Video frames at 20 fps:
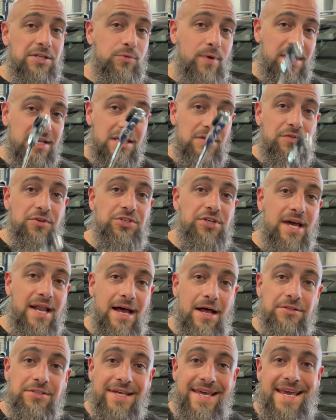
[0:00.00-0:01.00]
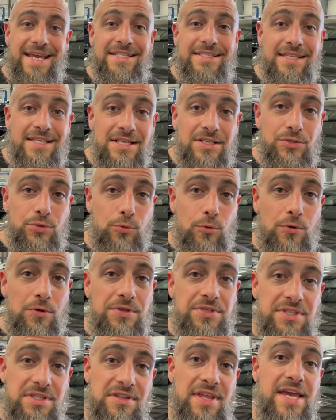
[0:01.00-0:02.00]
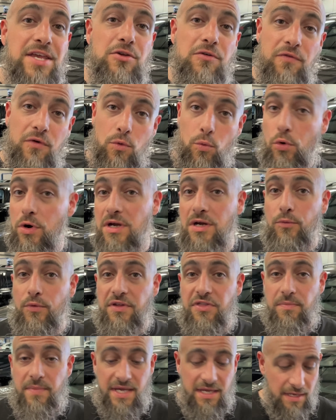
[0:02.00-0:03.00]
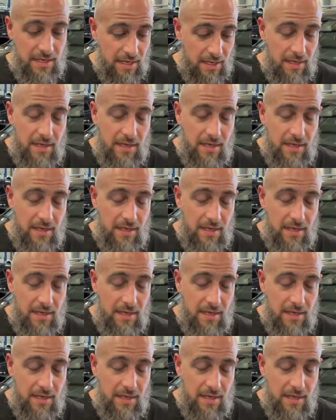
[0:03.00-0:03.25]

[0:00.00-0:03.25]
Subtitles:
just want to give a shout out to ATD Tools. Thank you for working with me.